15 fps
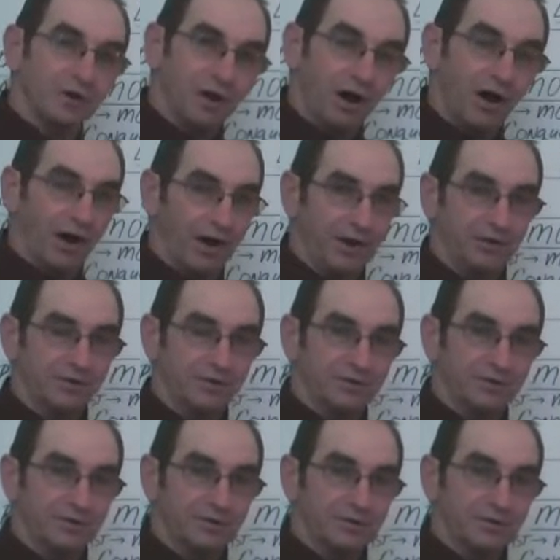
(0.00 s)
God.
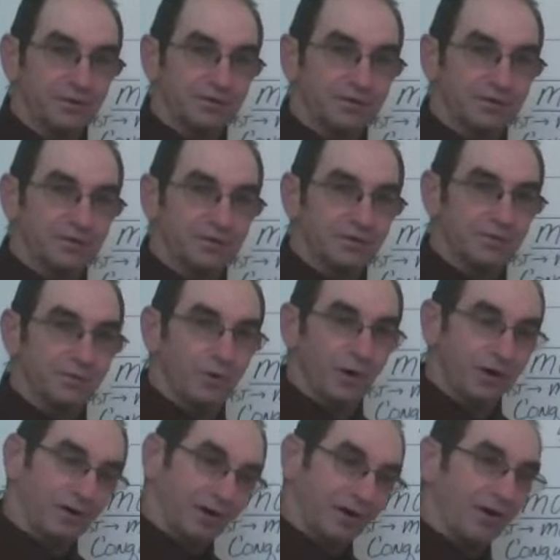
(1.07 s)

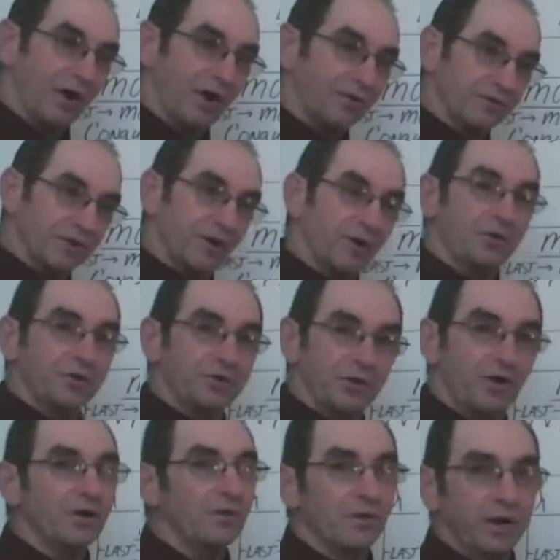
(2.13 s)
But they're going to
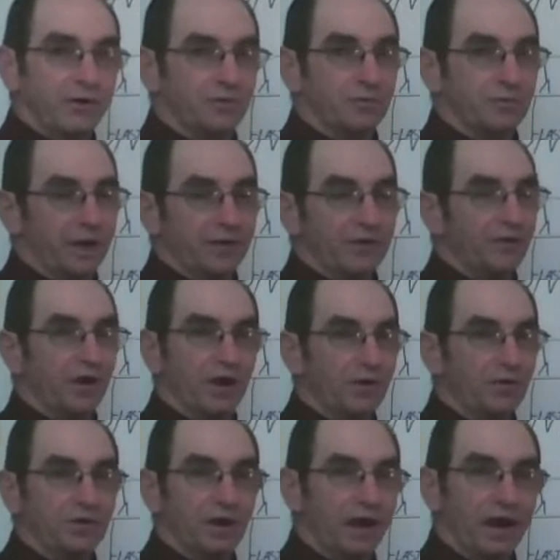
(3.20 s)
turn away from that. They're not
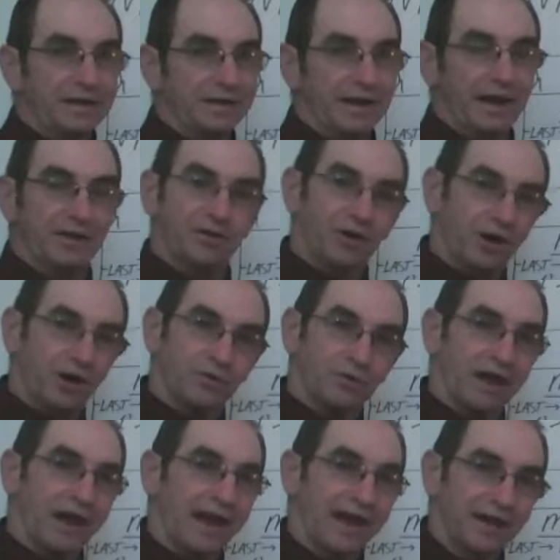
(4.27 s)
going to like that. They're not going
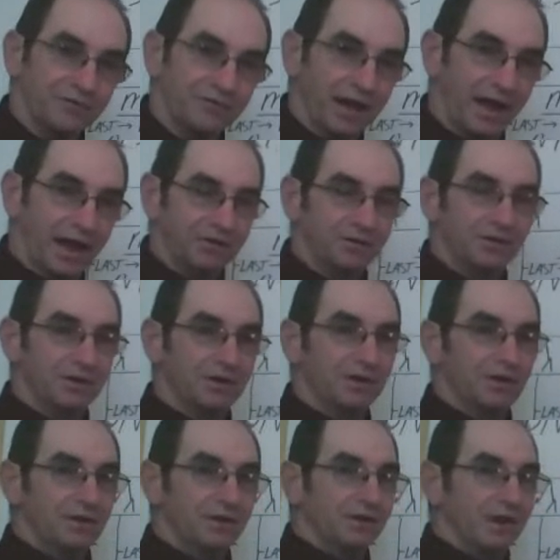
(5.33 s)
to have that,
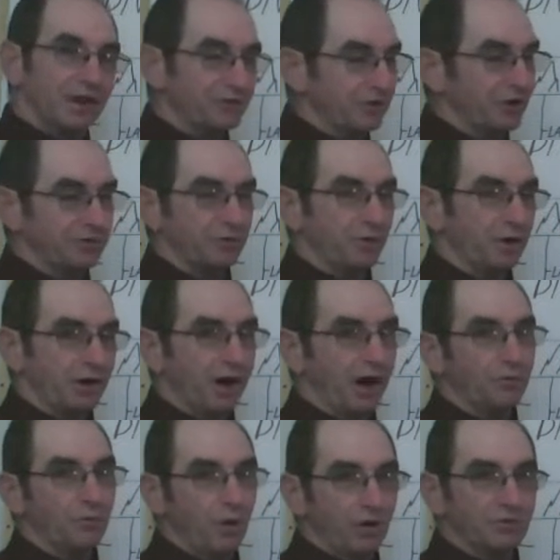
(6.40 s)
even though that's what
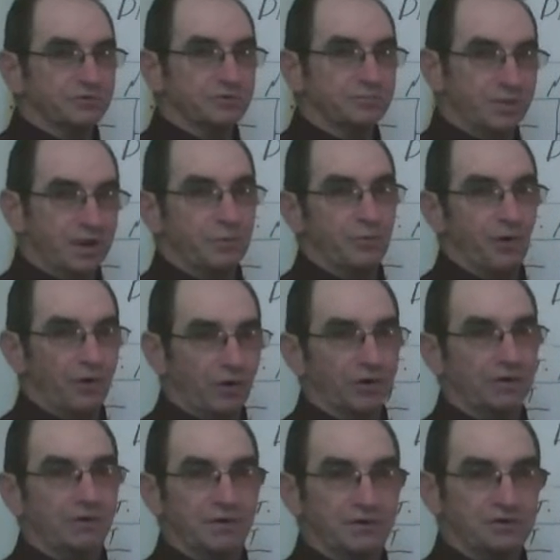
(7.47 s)
God wants. People are
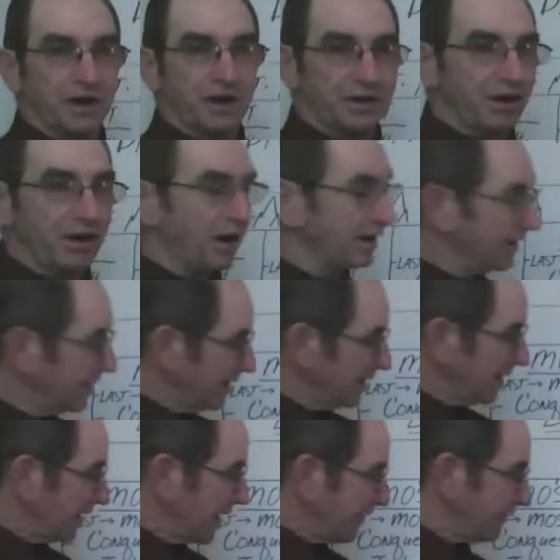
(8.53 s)
going to reject God,
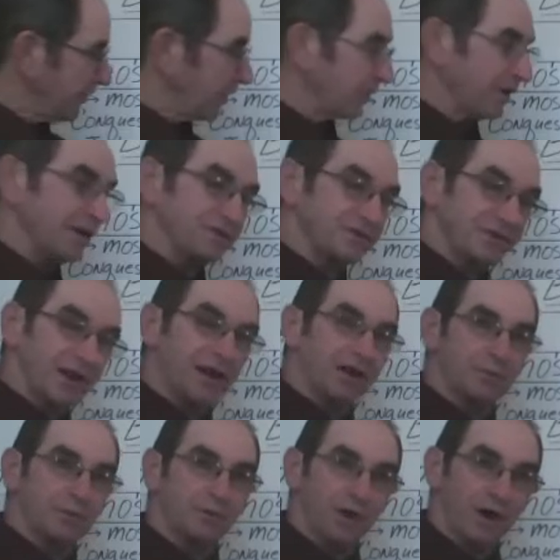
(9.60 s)
even though he's telling
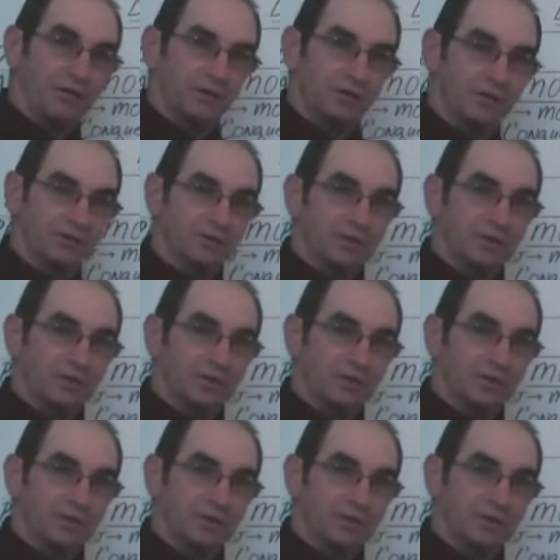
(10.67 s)
them not to.